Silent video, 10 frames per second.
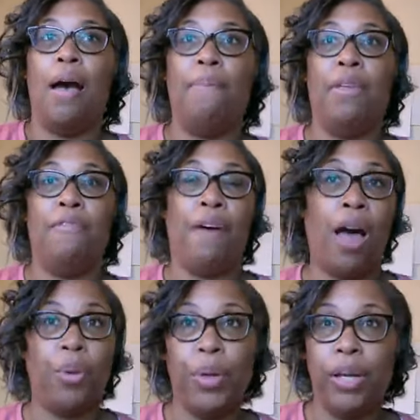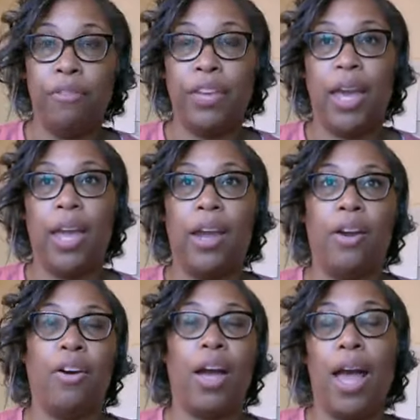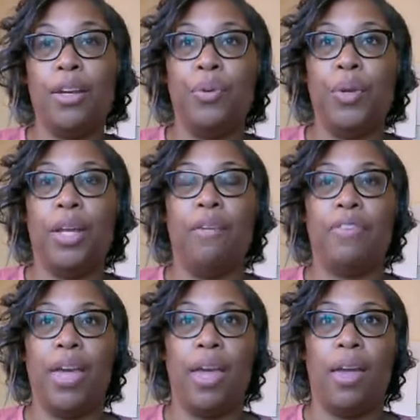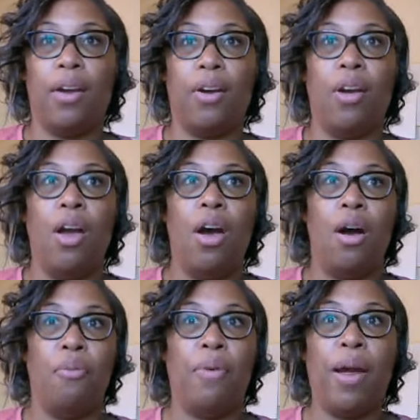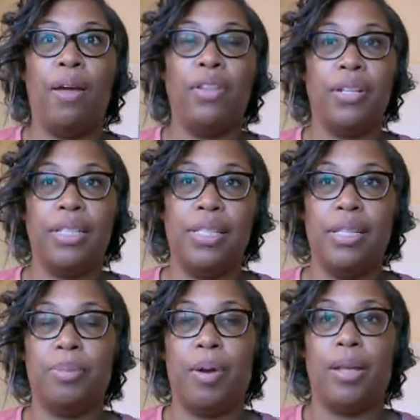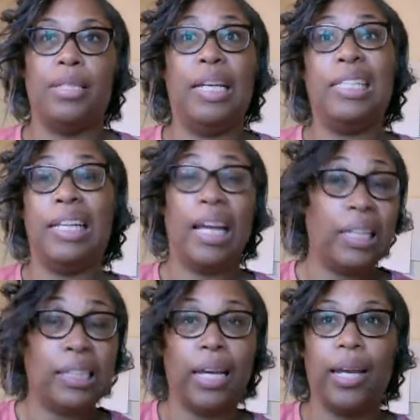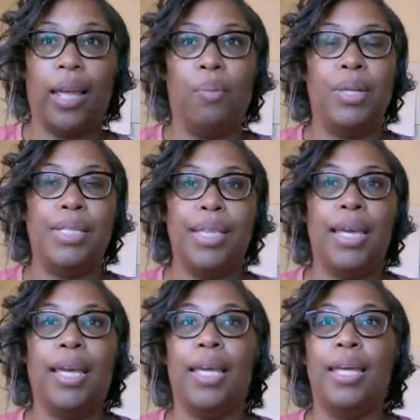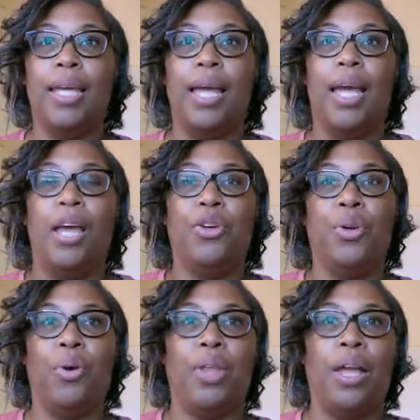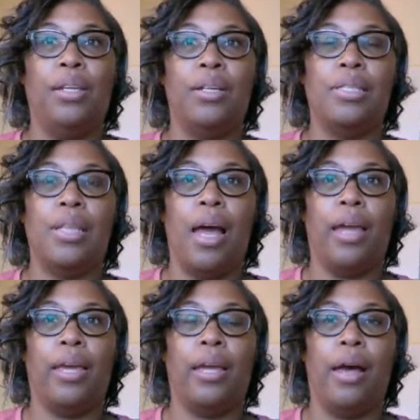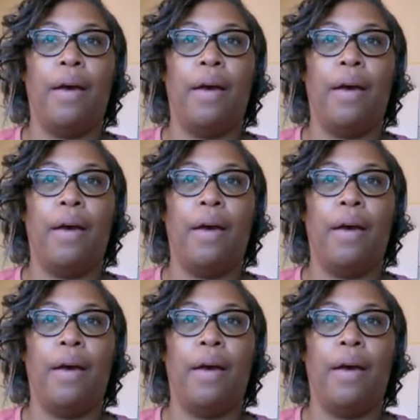the following of care, continuity of care around their disease process. And that looks like an A1C, you know, that looks like,